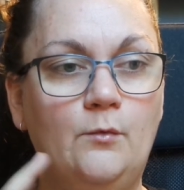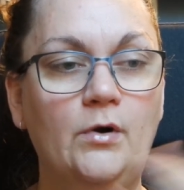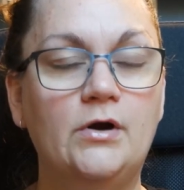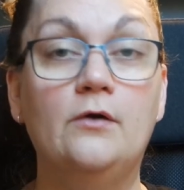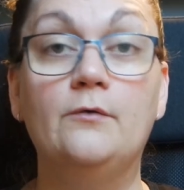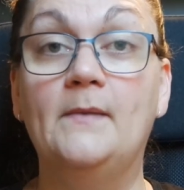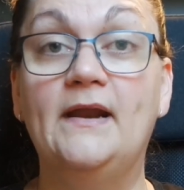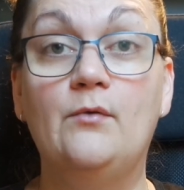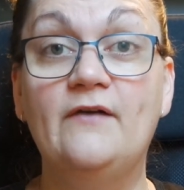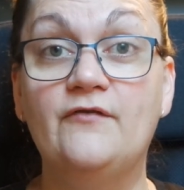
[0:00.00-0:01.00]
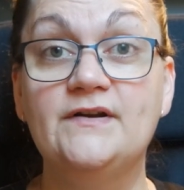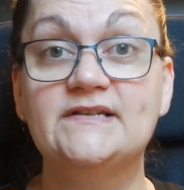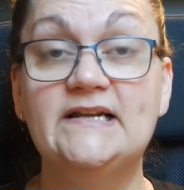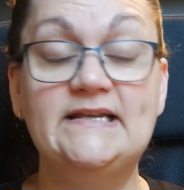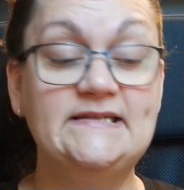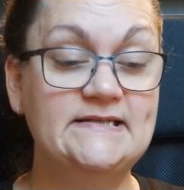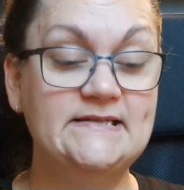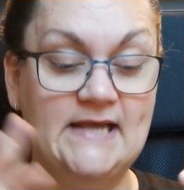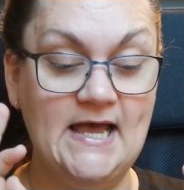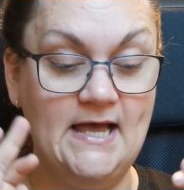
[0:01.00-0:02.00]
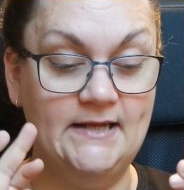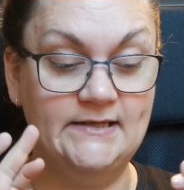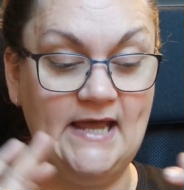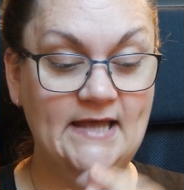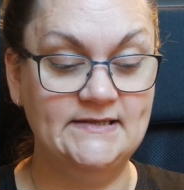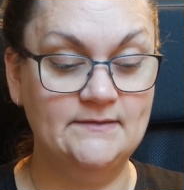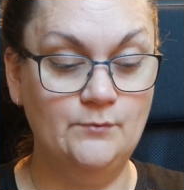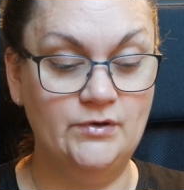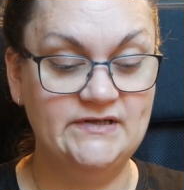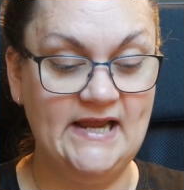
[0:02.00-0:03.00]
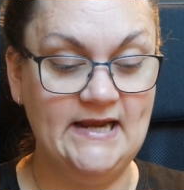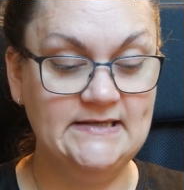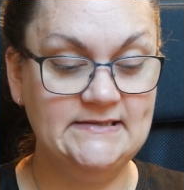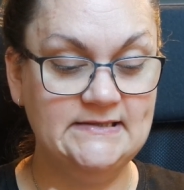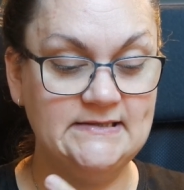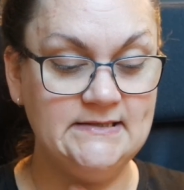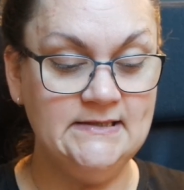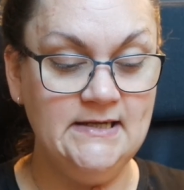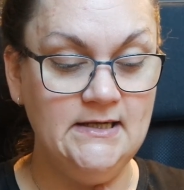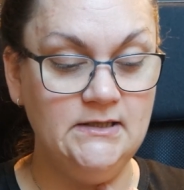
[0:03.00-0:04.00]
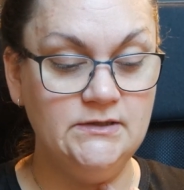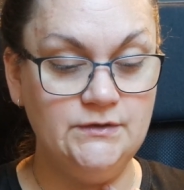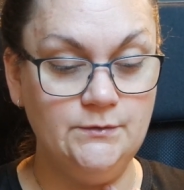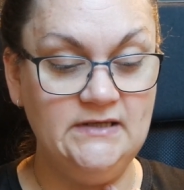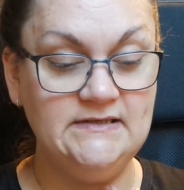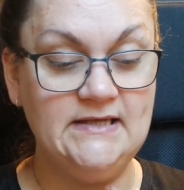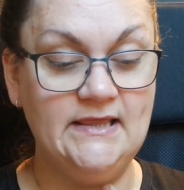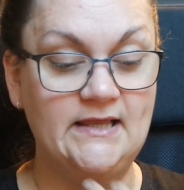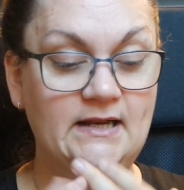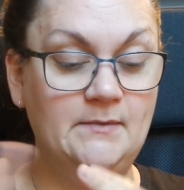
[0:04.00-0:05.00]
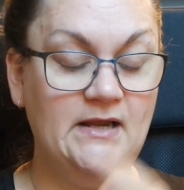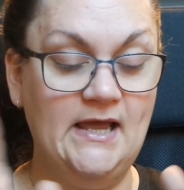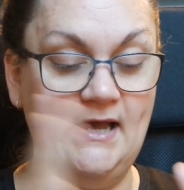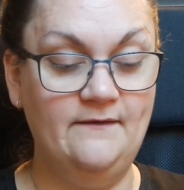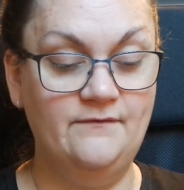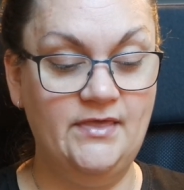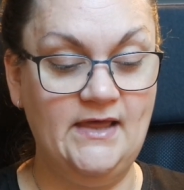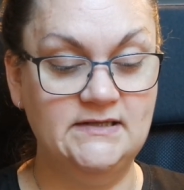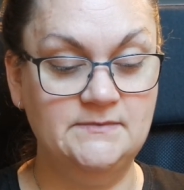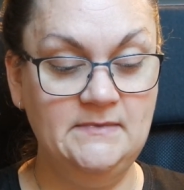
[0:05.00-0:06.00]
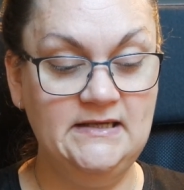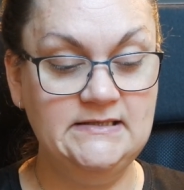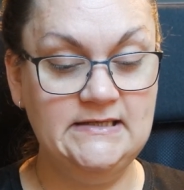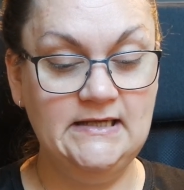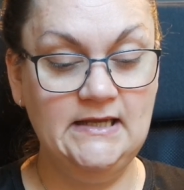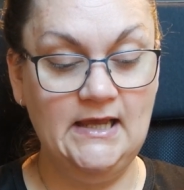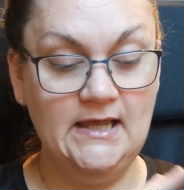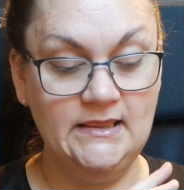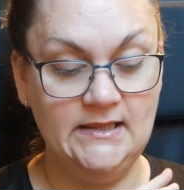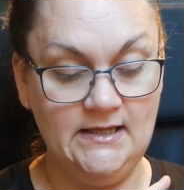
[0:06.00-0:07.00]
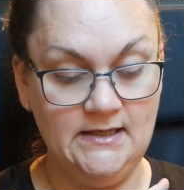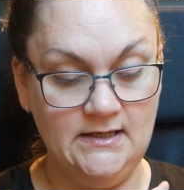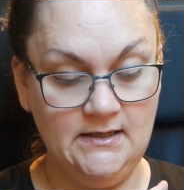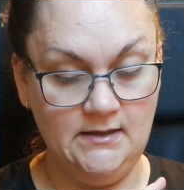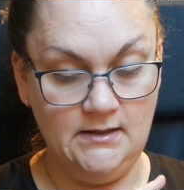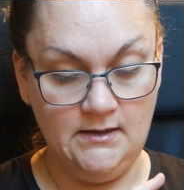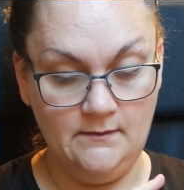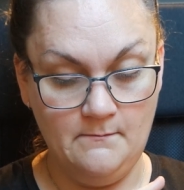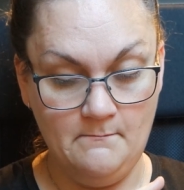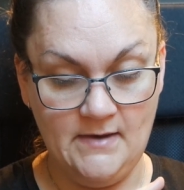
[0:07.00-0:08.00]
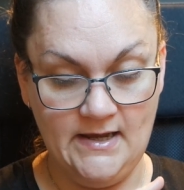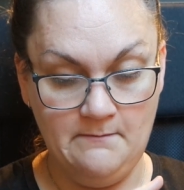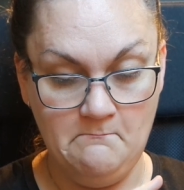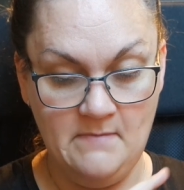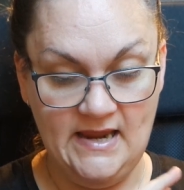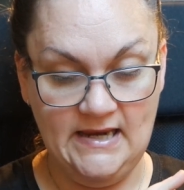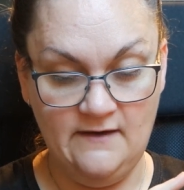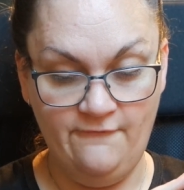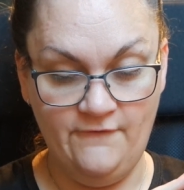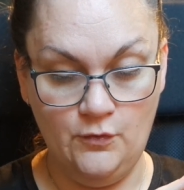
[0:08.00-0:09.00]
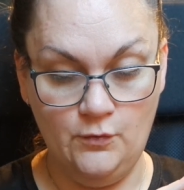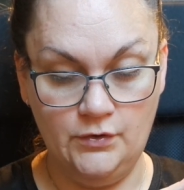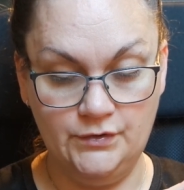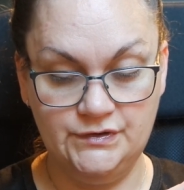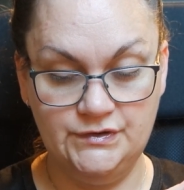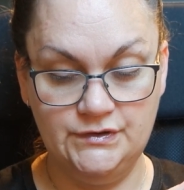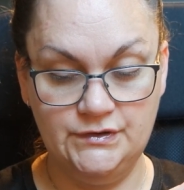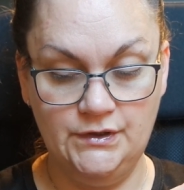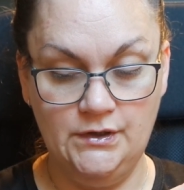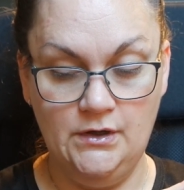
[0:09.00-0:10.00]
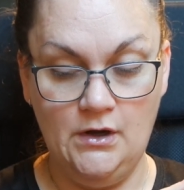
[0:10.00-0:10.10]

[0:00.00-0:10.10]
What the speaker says: work on my reference list and add some more texts to it, and then I'm gonna have that meeting, and then my main focus